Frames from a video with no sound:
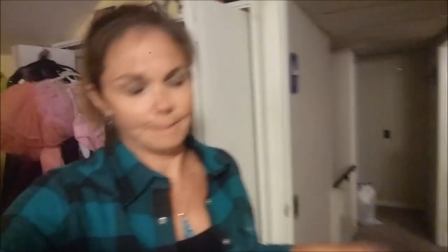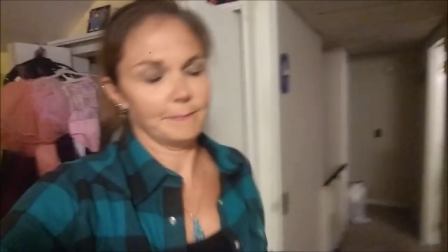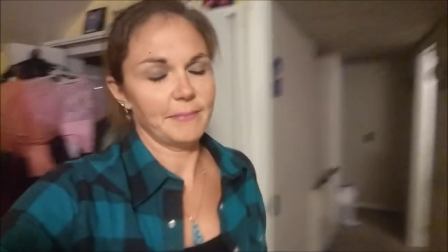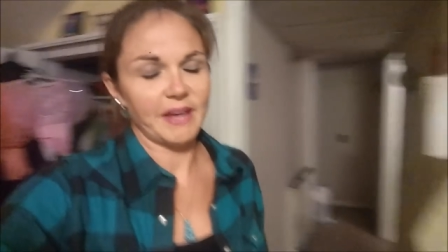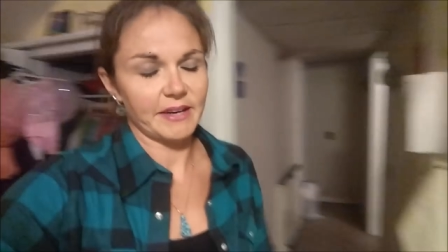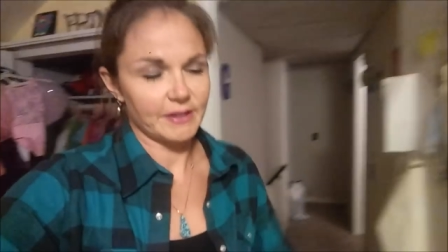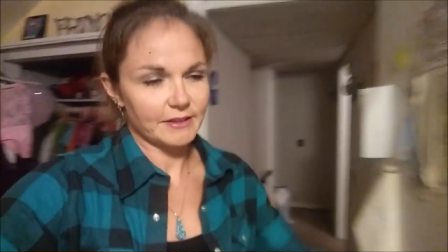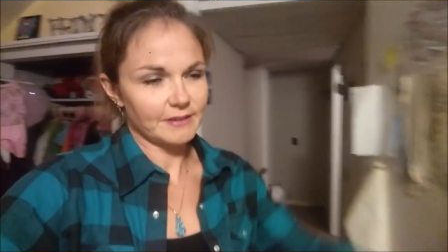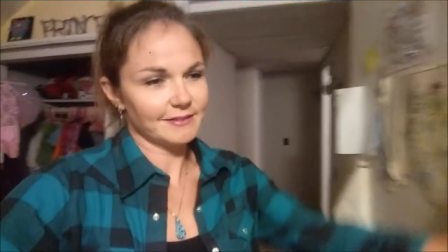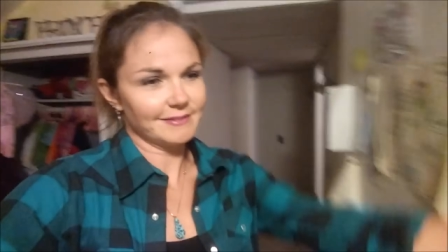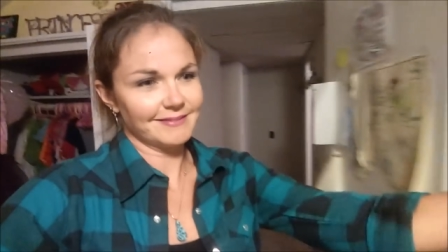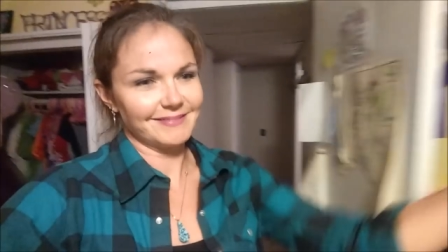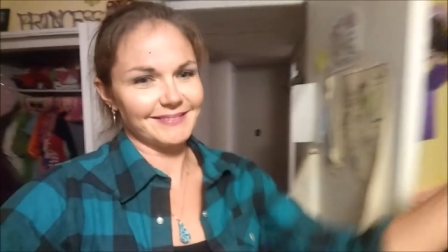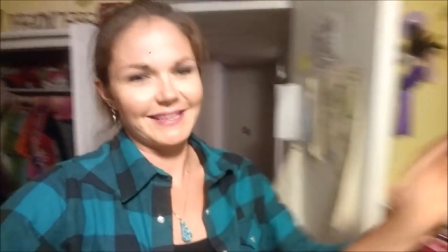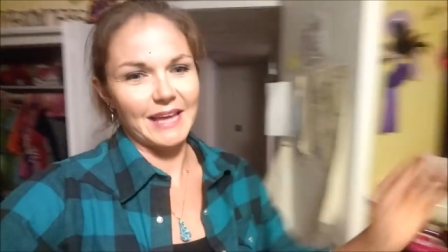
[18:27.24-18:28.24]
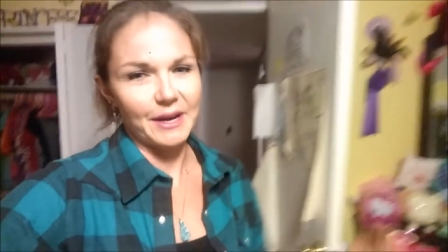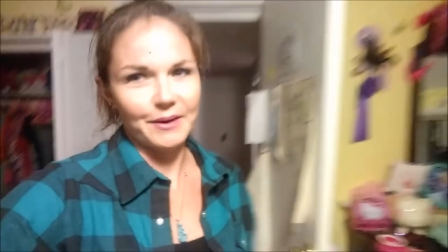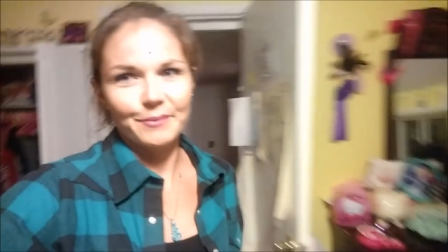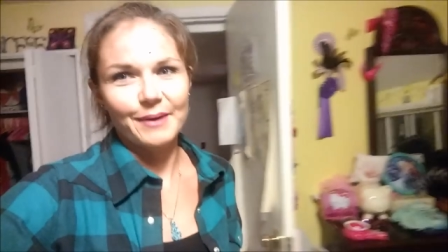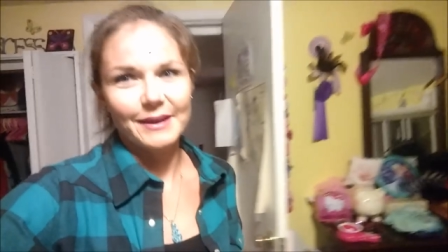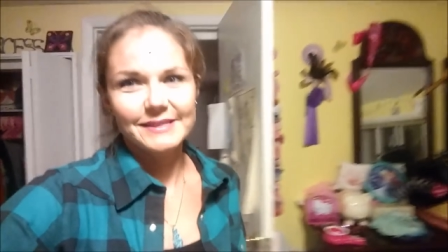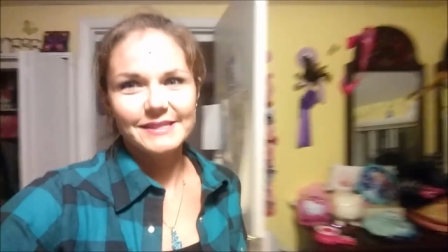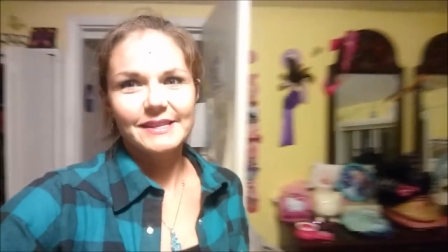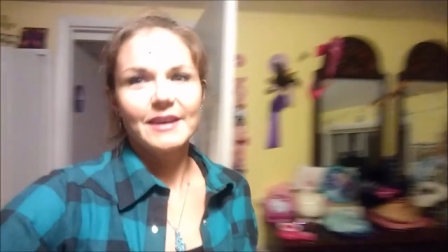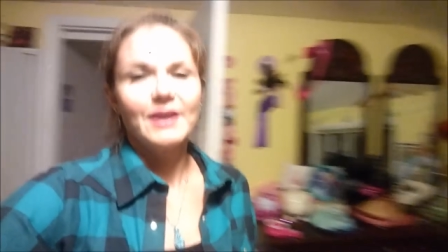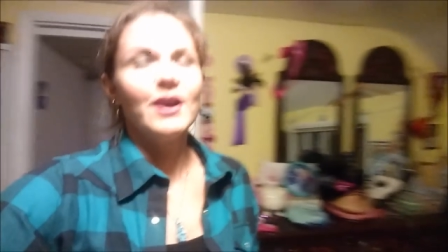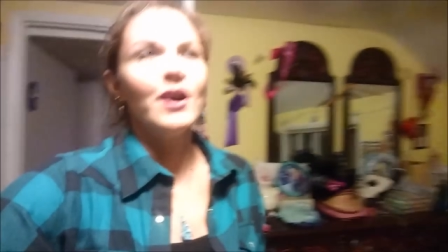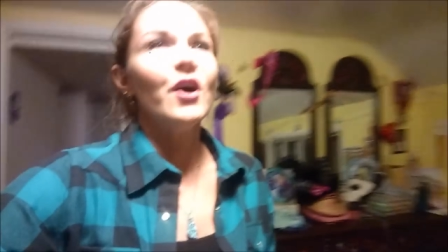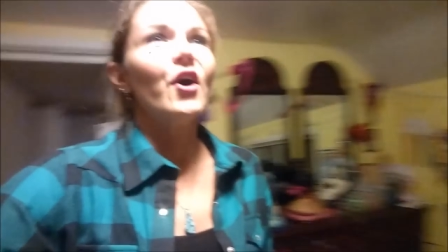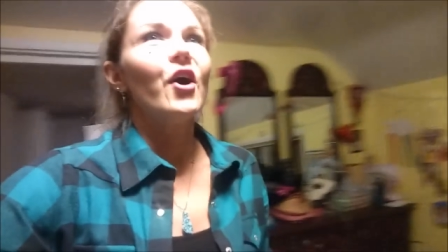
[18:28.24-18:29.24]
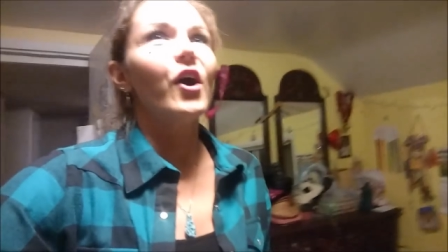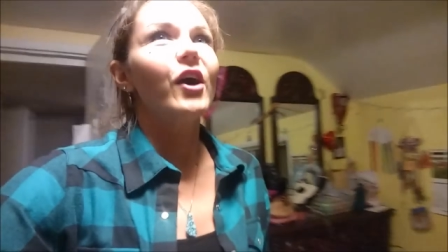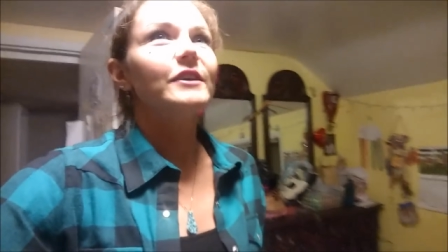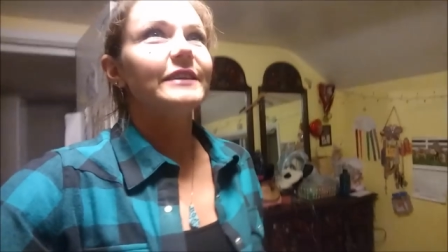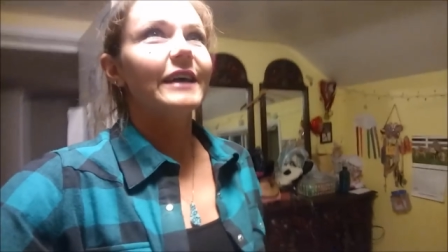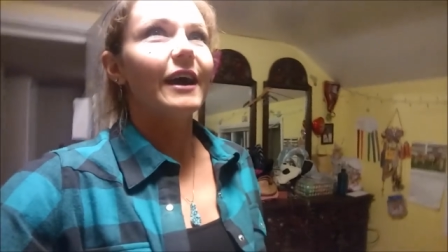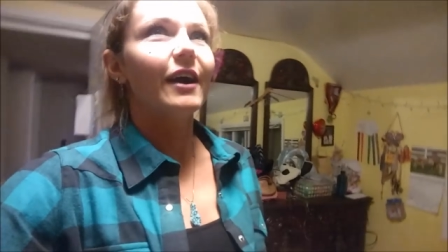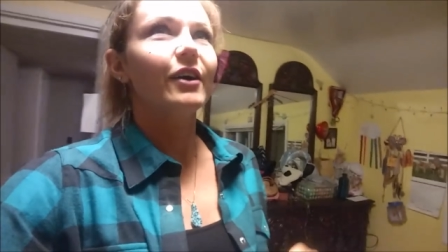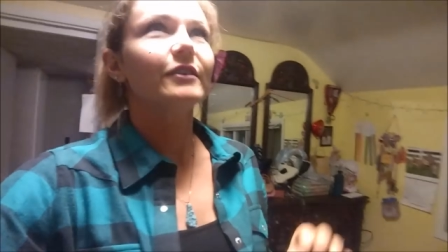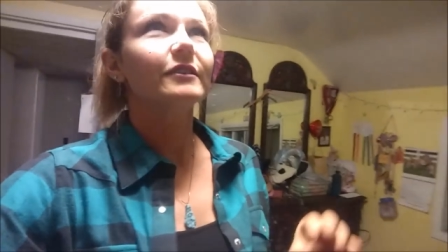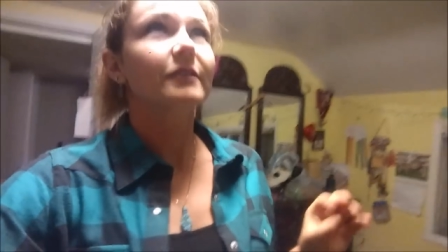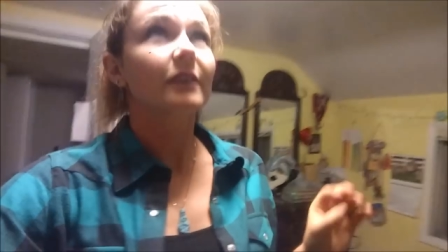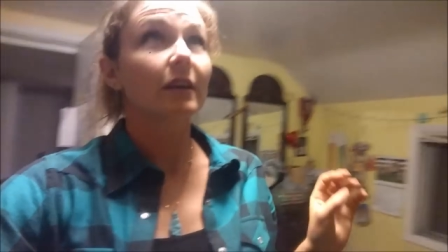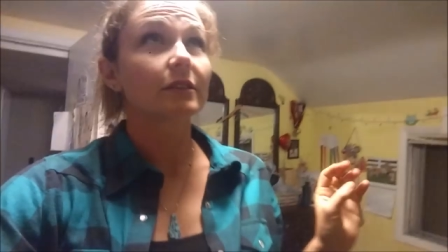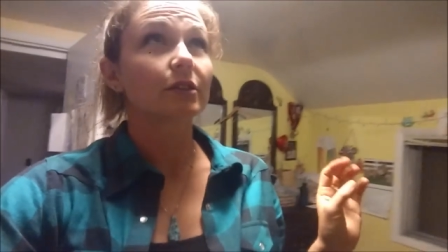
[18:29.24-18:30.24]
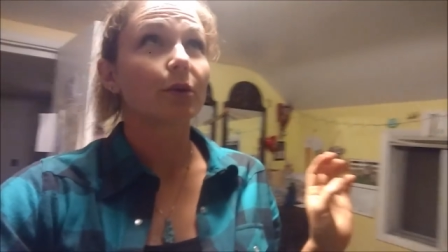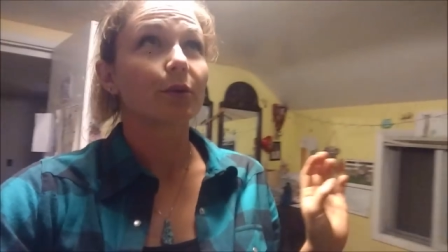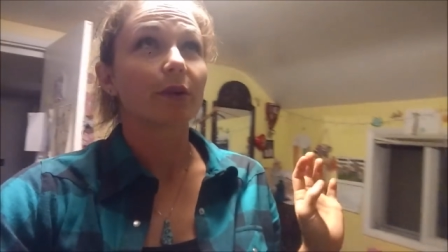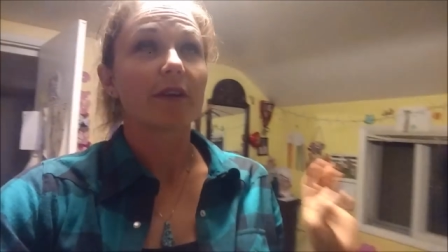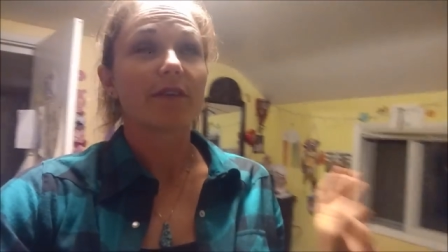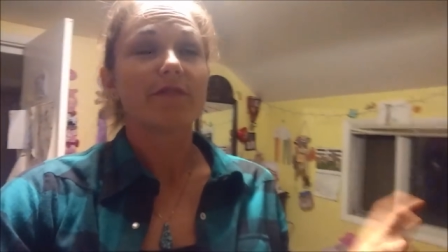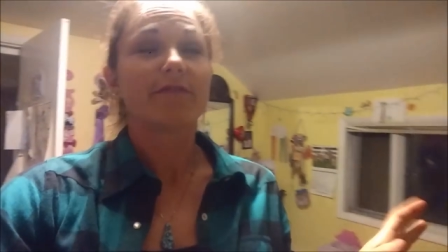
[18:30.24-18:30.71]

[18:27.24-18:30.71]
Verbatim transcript: better than it was. Hauled out a total of